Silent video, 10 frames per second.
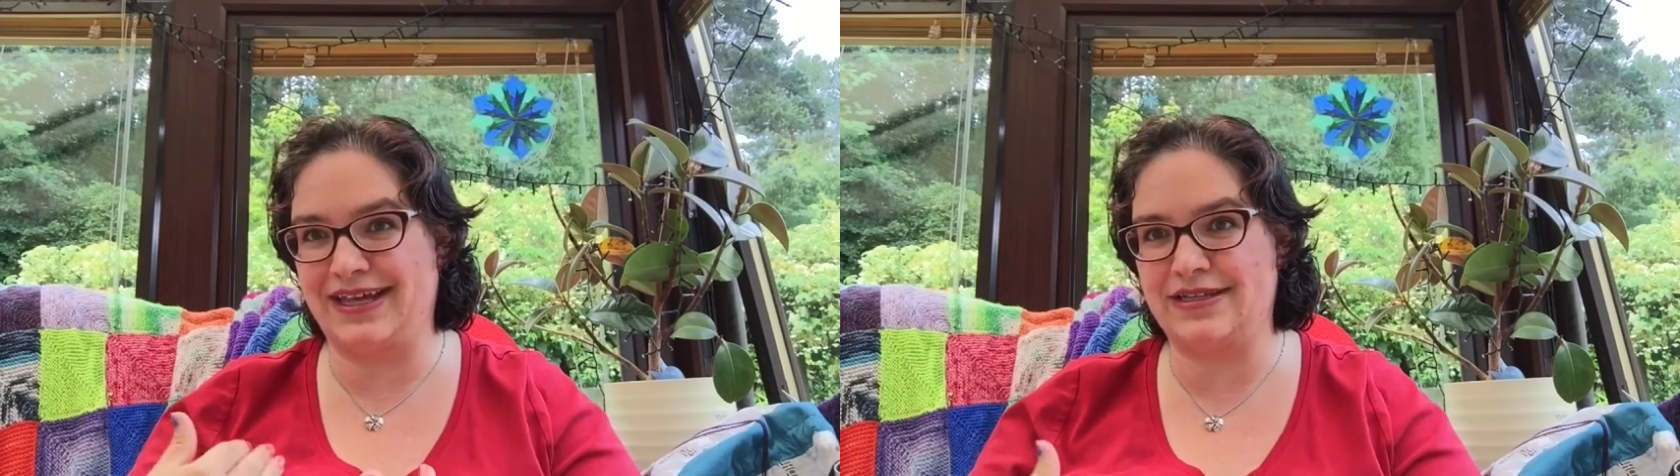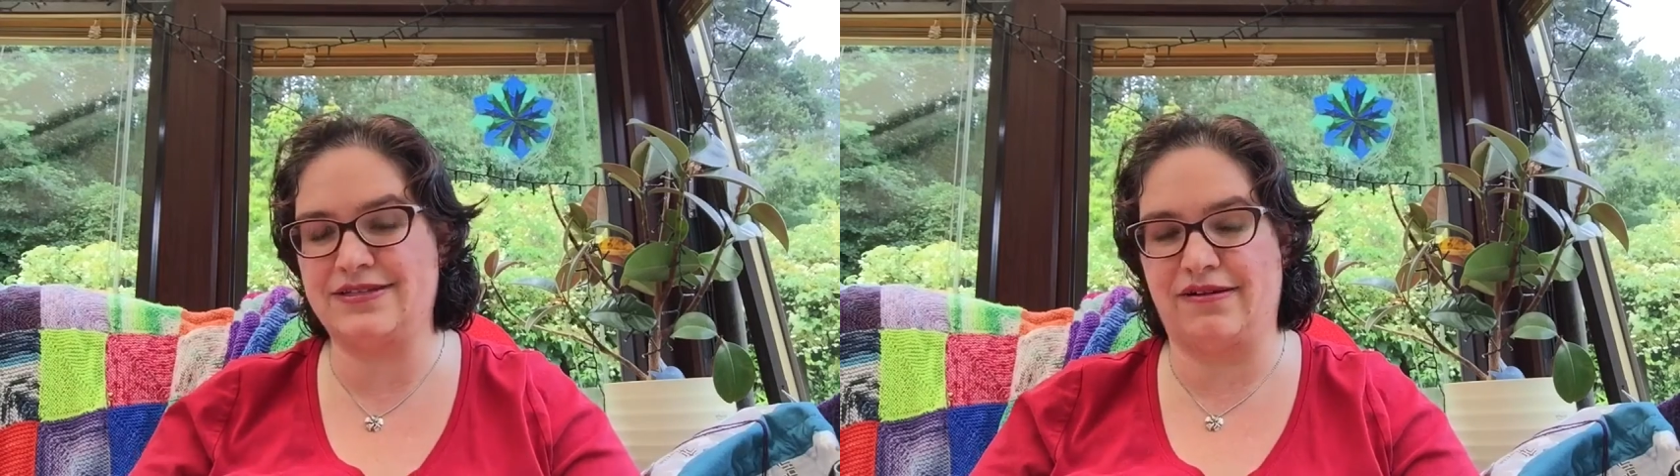
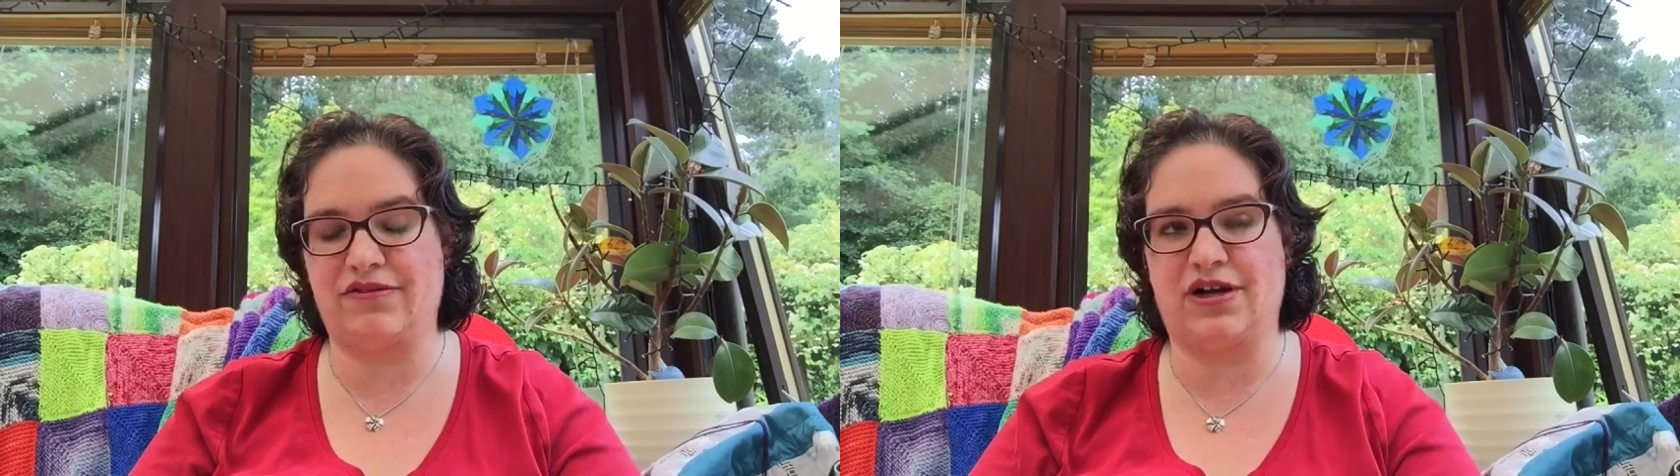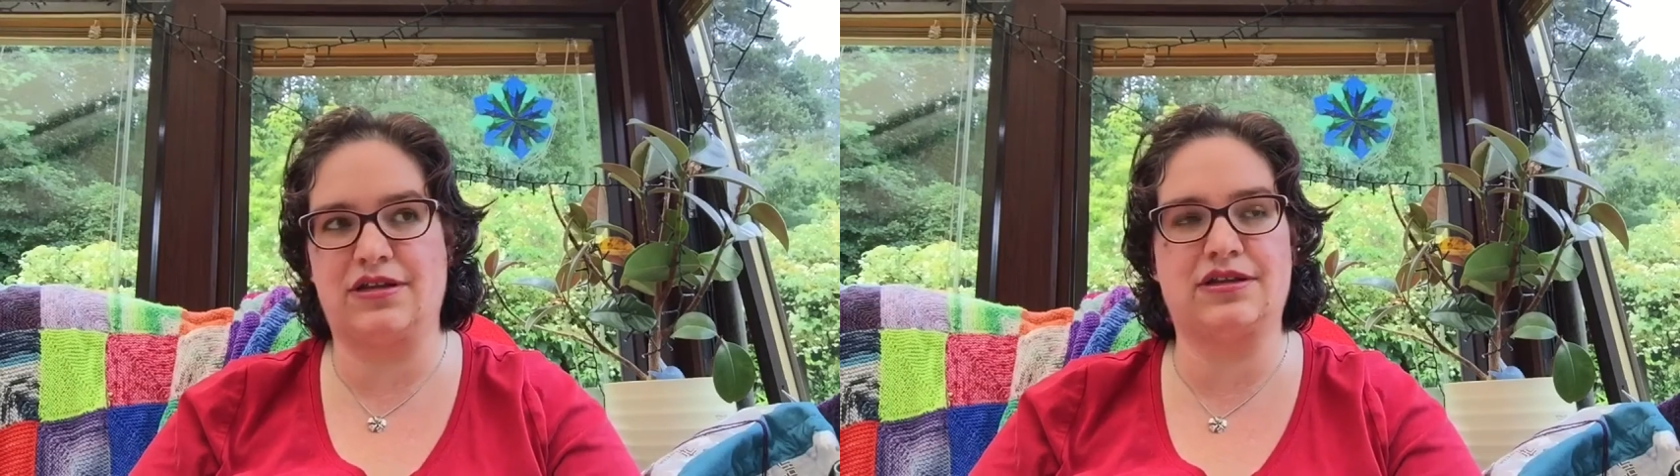so I've
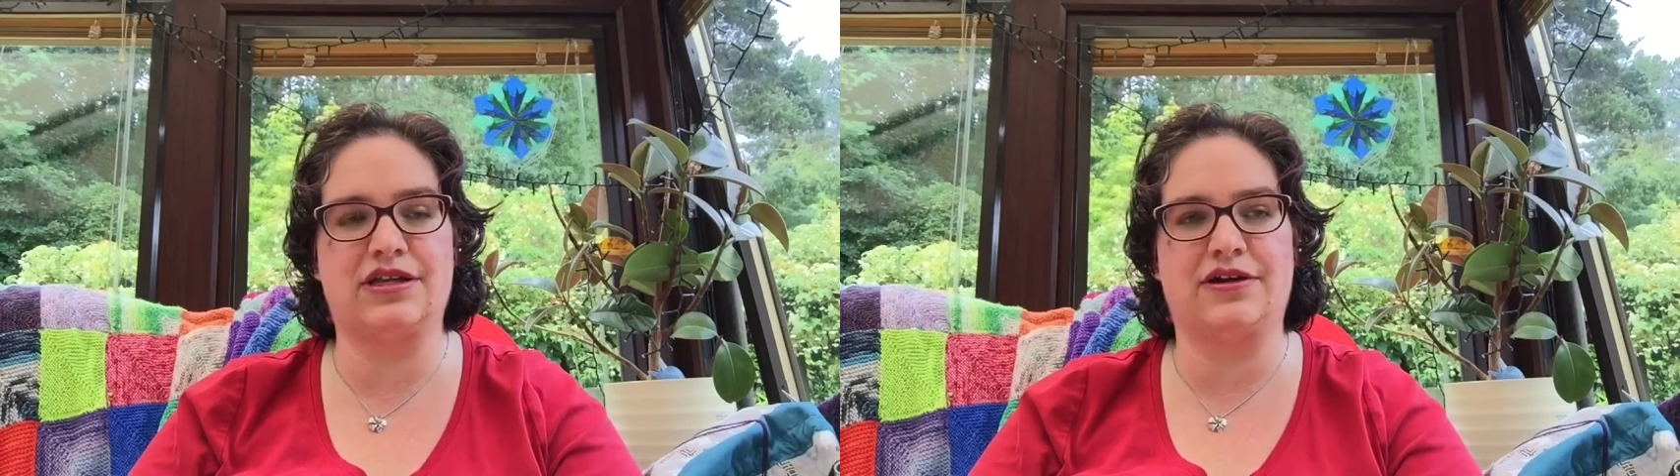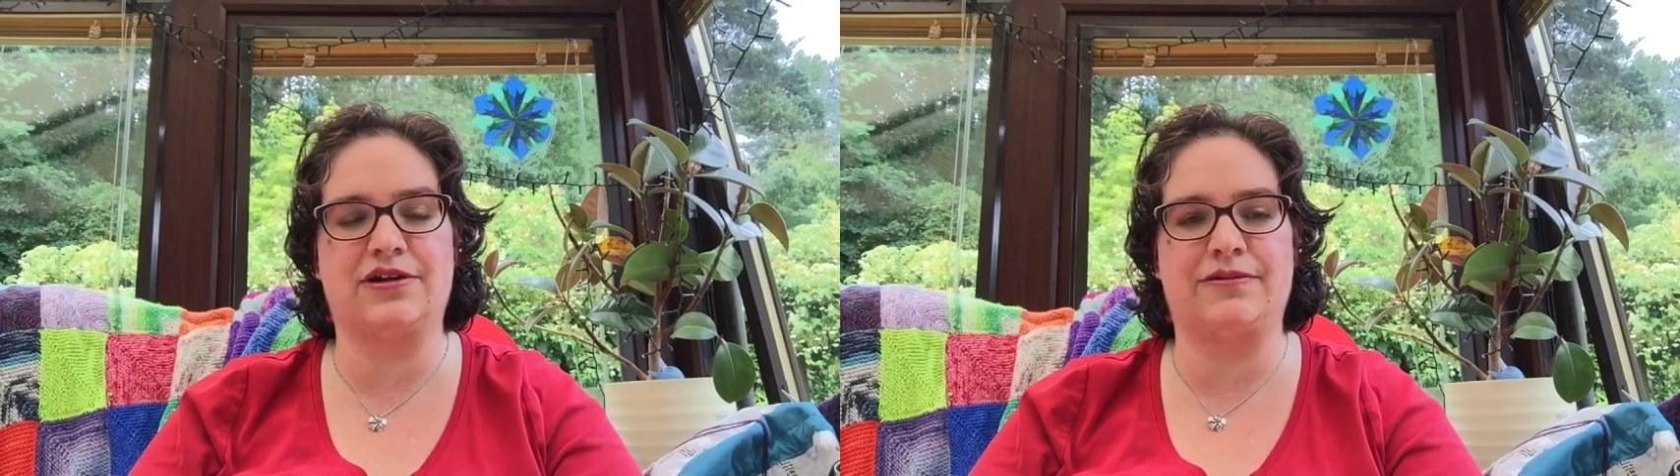got the
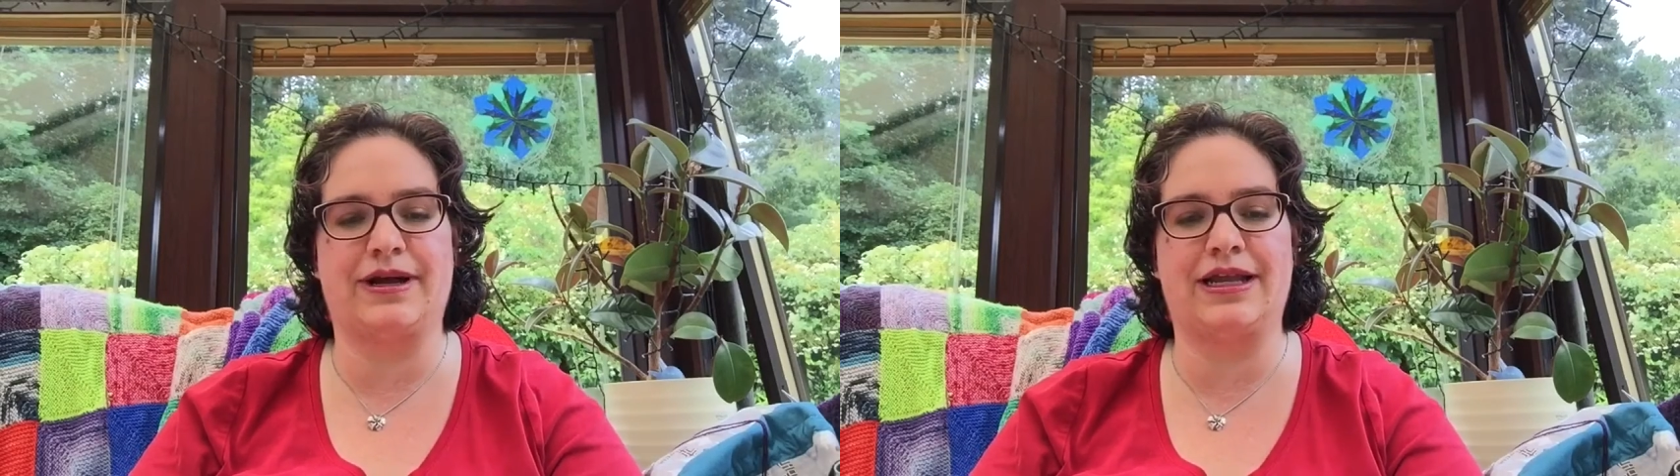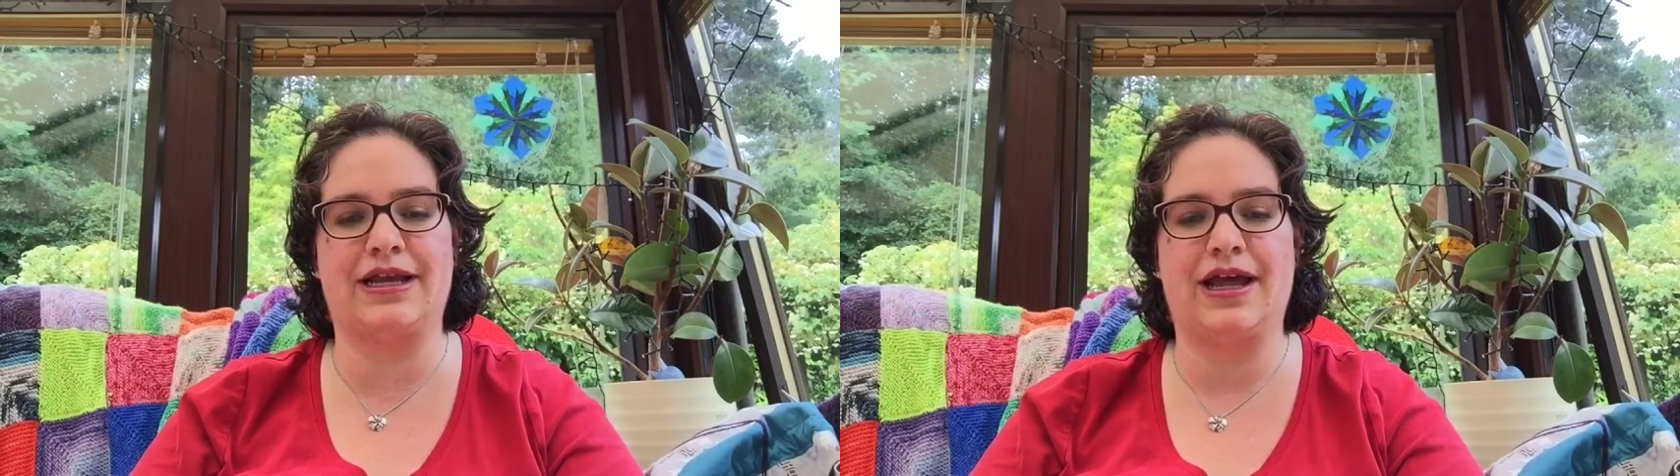yarn
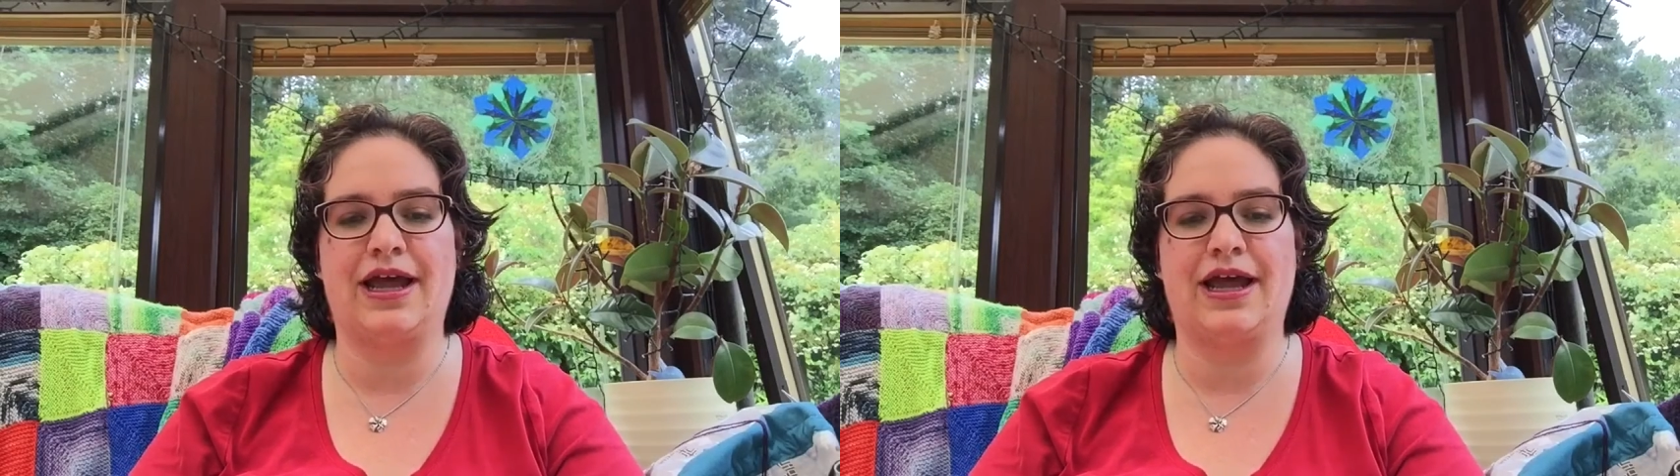already.